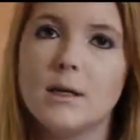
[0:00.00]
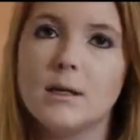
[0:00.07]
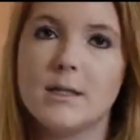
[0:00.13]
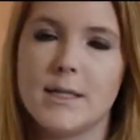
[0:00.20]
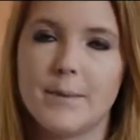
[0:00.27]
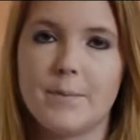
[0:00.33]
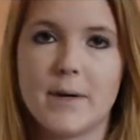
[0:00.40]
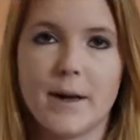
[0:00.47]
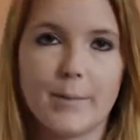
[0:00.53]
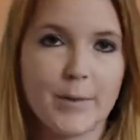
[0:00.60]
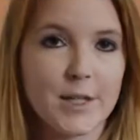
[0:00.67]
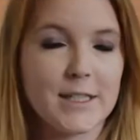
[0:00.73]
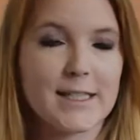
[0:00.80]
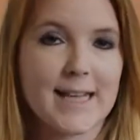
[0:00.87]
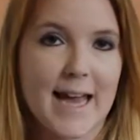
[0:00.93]
Tip
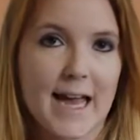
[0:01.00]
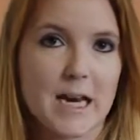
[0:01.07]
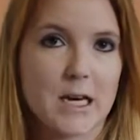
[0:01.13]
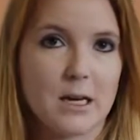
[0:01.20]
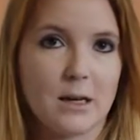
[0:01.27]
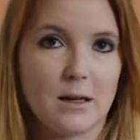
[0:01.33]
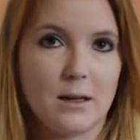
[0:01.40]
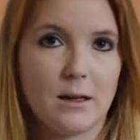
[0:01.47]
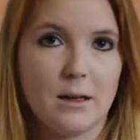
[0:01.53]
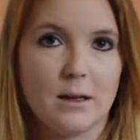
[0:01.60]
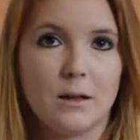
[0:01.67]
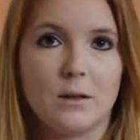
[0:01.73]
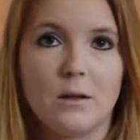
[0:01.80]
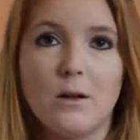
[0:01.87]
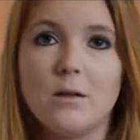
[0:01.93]
number 10,
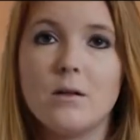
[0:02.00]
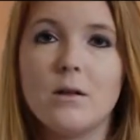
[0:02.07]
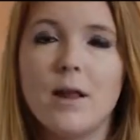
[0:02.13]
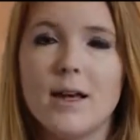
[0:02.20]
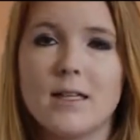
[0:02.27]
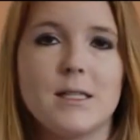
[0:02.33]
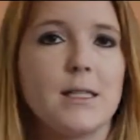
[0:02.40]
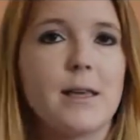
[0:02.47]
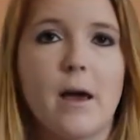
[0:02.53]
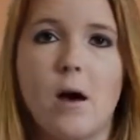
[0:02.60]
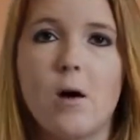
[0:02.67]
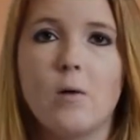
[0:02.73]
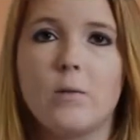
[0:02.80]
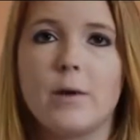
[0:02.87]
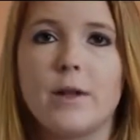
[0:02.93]
local
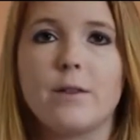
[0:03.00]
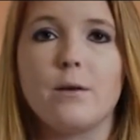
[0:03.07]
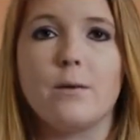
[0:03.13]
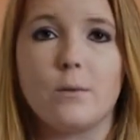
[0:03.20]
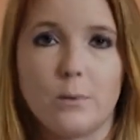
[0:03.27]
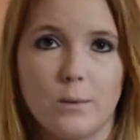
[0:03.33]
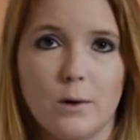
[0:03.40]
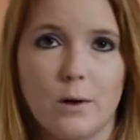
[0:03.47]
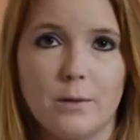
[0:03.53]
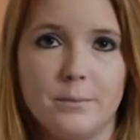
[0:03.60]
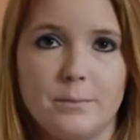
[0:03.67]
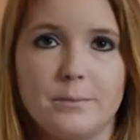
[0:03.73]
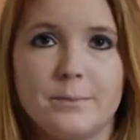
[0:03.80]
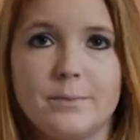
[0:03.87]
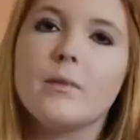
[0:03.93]
SEO with Google.
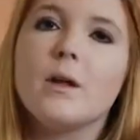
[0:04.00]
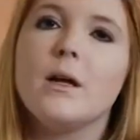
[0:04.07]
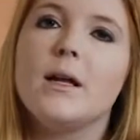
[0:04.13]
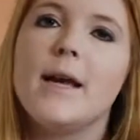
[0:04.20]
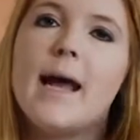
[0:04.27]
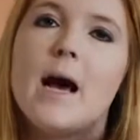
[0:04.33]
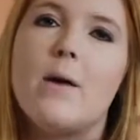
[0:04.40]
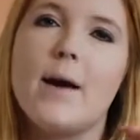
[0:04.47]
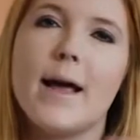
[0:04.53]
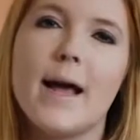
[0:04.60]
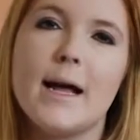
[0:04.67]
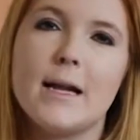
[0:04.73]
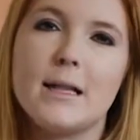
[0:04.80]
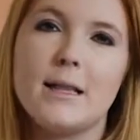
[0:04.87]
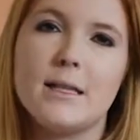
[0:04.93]
Now, I
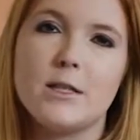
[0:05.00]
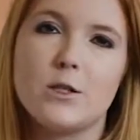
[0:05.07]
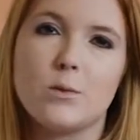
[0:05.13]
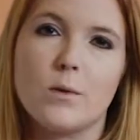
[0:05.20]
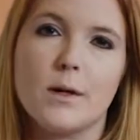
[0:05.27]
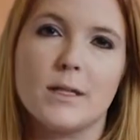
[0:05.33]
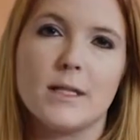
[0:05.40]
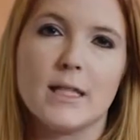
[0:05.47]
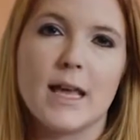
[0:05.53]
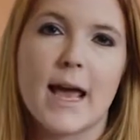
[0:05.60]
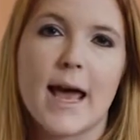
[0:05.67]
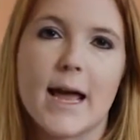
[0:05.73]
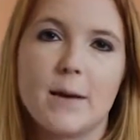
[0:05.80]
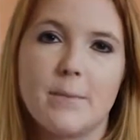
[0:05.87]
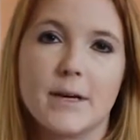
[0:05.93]
added this towards the
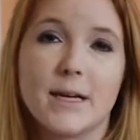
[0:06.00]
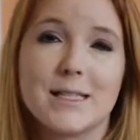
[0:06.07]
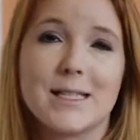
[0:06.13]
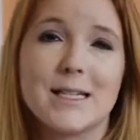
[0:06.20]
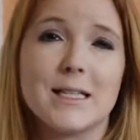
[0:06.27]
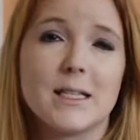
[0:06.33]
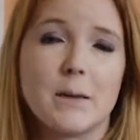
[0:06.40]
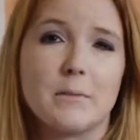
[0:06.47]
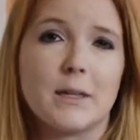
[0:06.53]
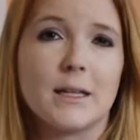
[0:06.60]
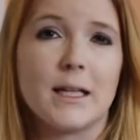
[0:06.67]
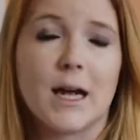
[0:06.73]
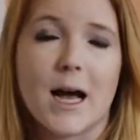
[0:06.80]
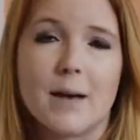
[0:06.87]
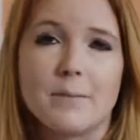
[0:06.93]
end because it is something
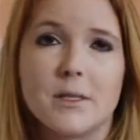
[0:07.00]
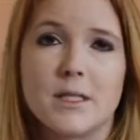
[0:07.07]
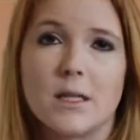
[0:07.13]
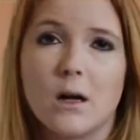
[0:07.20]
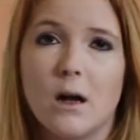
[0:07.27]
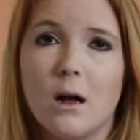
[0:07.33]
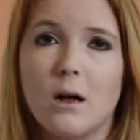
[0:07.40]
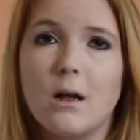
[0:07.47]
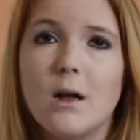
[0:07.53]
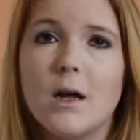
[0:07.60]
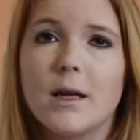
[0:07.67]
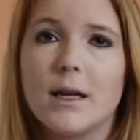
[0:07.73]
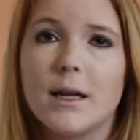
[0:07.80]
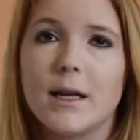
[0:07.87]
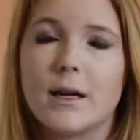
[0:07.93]
that I'm still
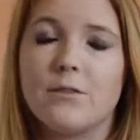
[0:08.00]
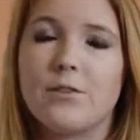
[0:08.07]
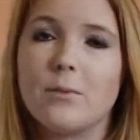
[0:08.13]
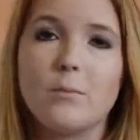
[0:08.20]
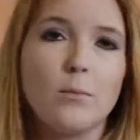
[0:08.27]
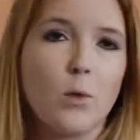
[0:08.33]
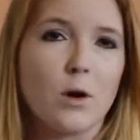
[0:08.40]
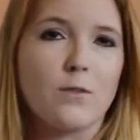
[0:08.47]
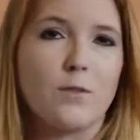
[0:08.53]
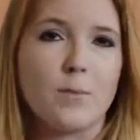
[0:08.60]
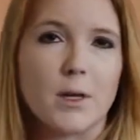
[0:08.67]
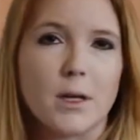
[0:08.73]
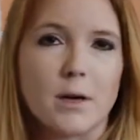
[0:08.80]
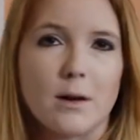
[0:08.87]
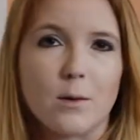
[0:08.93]
getting more
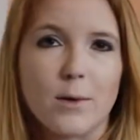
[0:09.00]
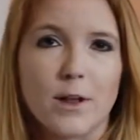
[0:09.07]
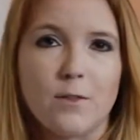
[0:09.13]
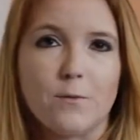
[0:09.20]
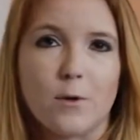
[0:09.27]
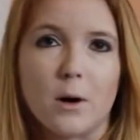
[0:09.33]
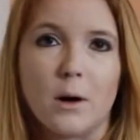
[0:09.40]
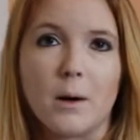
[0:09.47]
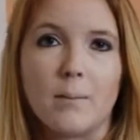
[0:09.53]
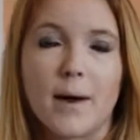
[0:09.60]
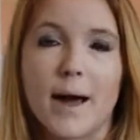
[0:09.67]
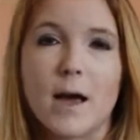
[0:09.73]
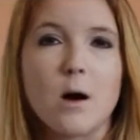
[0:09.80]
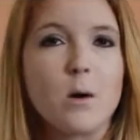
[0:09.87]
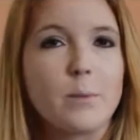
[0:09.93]
familiar with for
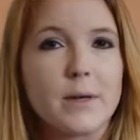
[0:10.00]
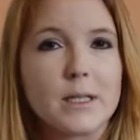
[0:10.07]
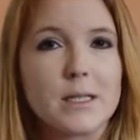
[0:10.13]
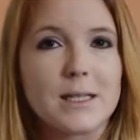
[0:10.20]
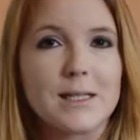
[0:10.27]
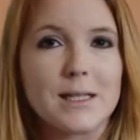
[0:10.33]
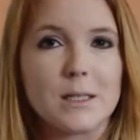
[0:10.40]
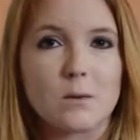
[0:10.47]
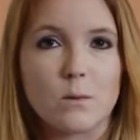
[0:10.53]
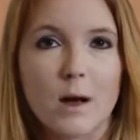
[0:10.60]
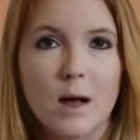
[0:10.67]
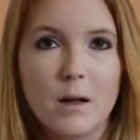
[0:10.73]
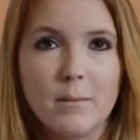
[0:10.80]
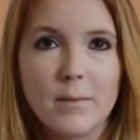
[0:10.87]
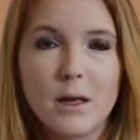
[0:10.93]
my own business as
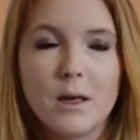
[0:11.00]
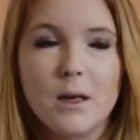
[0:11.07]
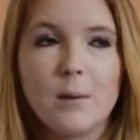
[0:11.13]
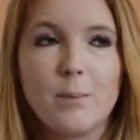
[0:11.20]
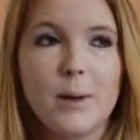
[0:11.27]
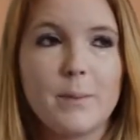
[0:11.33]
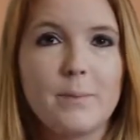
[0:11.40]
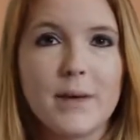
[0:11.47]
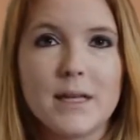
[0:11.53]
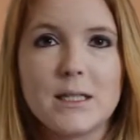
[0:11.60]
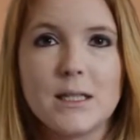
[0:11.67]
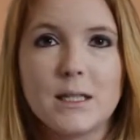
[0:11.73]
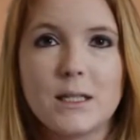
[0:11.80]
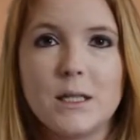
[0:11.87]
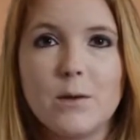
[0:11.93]
well. But
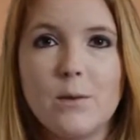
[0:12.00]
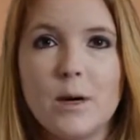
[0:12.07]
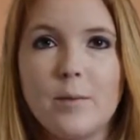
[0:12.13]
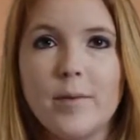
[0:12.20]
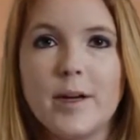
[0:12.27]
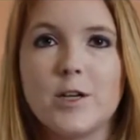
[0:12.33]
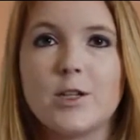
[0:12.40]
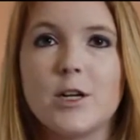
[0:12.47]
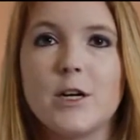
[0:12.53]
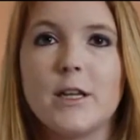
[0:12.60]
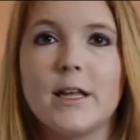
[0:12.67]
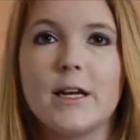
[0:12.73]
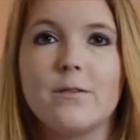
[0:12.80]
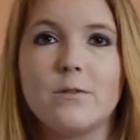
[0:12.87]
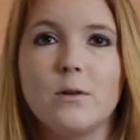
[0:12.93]
basically, you want to make sure
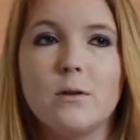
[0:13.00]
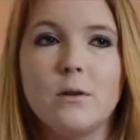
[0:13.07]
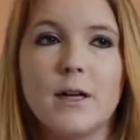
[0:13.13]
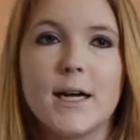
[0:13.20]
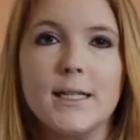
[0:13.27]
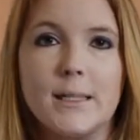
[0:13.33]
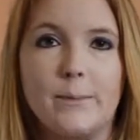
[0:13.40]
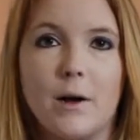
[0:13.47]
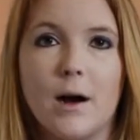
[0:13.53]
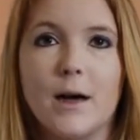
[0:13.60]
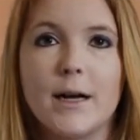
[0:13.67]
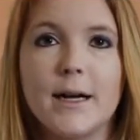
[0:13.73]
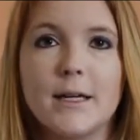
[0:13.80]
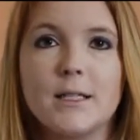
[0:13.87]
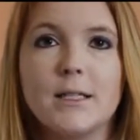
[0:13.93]
that if Google has a
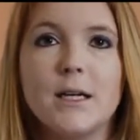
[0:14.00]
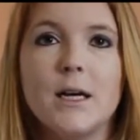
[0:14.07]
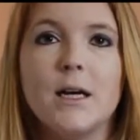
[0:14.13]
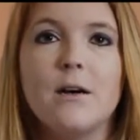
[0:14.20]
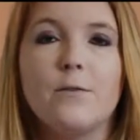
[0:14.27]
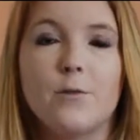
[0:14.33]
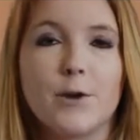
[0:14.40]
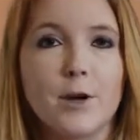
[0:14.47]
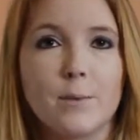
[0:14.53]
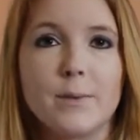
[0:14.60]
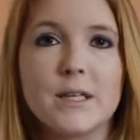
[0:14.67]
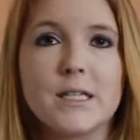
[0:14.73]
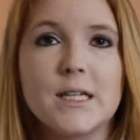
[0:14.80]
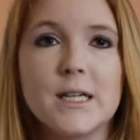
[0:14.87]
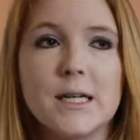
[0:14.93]
product for your
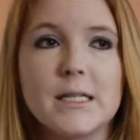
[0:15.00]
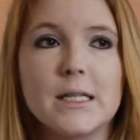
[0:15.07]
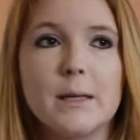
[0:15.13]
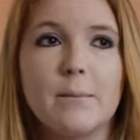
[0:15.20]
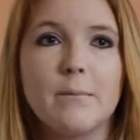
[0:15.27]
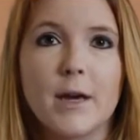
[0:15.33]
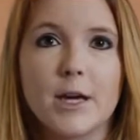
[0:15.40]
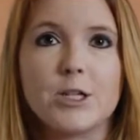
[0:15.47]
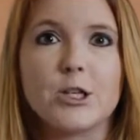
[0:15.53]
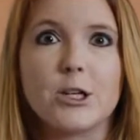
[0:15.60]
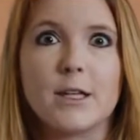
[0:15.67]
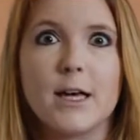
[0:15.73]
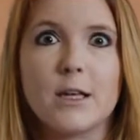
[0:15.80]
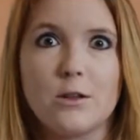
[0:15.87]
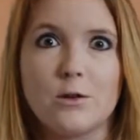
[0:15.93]
business, make
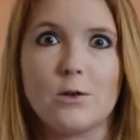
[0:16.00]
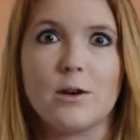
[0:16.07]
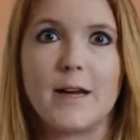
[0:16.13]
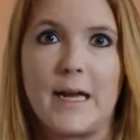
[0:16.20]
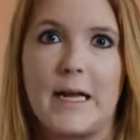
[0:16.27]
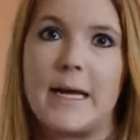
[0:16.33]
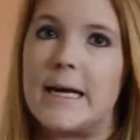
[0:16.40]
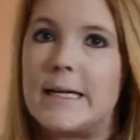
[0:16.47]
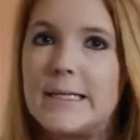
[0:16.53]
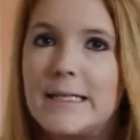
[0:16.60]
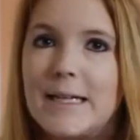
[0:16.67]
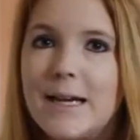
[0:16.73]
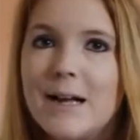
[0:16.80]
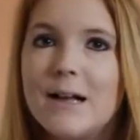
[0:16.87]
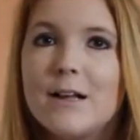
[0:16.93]
sure that you're in
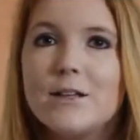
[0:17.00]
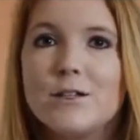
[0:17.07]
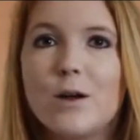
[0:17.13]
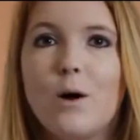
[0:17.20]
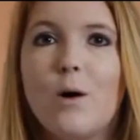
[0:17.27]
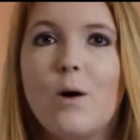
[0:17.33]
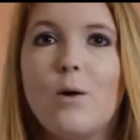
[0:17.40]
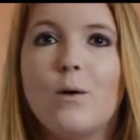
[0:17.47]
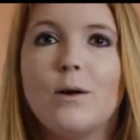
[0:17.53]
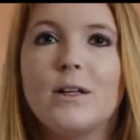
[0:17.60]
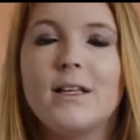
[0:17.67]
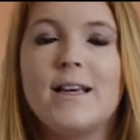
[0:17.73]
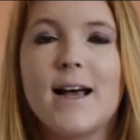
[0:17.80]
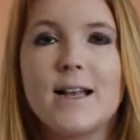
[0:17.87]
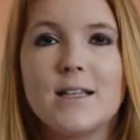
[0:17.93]
it.
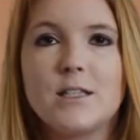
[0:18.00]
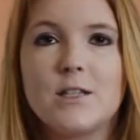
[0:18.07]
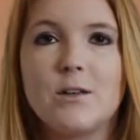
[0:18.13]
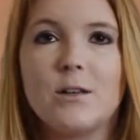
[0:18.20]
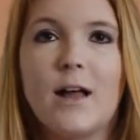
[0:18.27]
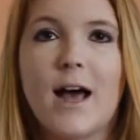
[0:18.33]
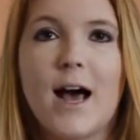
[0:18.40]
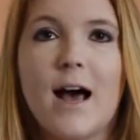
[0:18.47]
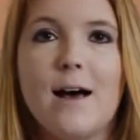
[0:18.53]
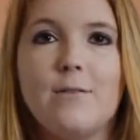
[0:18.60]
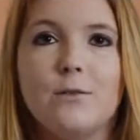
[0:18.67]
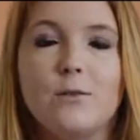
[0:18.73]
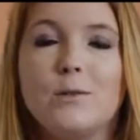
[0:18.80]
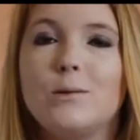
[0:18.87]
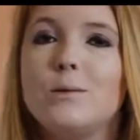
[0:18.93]
So yes, you'll
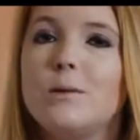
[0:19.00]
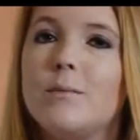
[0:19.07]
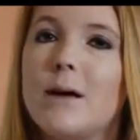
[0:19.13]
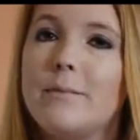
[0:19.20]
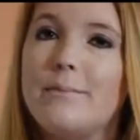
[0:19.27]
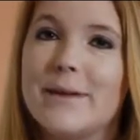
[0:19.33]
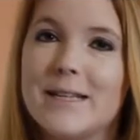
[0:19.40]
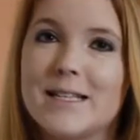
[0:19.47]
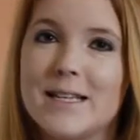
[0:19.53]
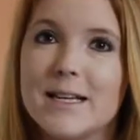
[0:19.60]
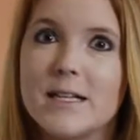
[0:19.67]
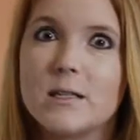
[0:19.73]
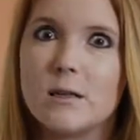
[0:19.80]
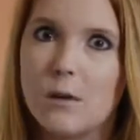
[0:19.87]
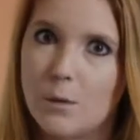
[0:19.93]
have Google My
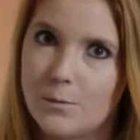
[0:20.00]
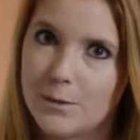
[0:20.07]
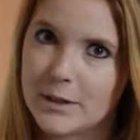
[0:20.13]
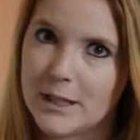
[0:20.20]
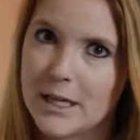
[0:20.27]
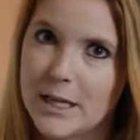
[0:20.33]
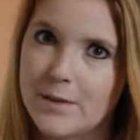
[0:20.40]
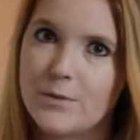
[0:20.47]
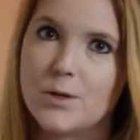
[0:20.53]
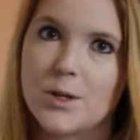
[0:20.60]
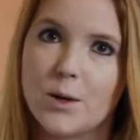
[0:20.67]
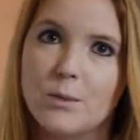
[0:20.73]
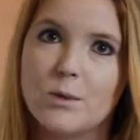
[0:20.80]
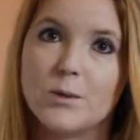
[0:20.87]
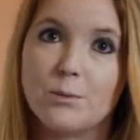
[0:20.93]
Business, hopefully. If you
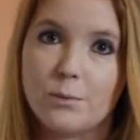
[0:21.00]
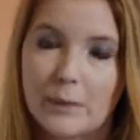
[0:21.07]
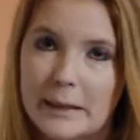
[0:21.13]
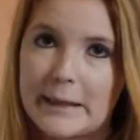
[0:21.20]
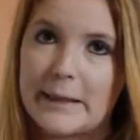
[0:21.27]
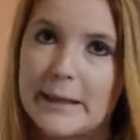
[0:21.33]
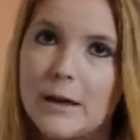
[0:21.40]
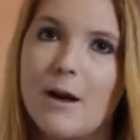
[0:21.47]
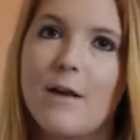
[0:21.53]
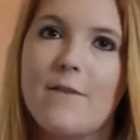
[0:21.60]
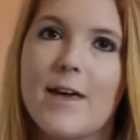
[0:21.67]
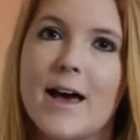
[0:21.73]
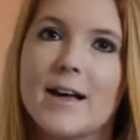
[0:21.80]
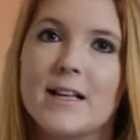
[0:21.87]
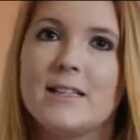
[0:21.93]
don't, really get
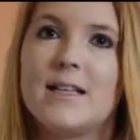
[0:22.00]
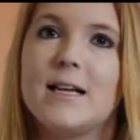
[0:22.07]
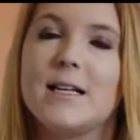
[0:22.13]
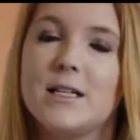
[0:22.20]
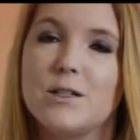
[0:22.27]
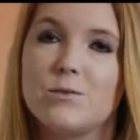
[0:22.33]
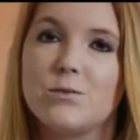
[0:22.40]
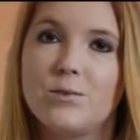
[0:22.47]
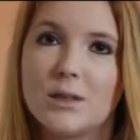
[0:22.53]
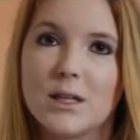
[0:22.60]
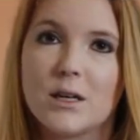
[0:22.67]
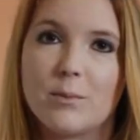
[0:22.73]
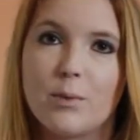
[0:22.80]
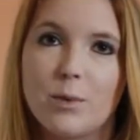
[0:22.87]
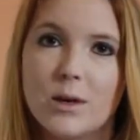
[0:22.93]
on that because that is
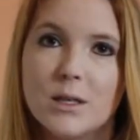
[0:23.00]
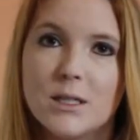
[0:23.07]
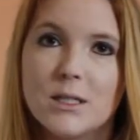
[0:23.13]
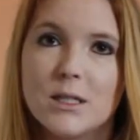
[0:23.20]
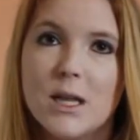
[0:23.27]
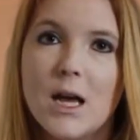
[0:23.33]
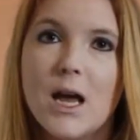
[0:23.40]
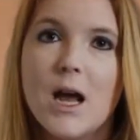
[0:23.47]
really important.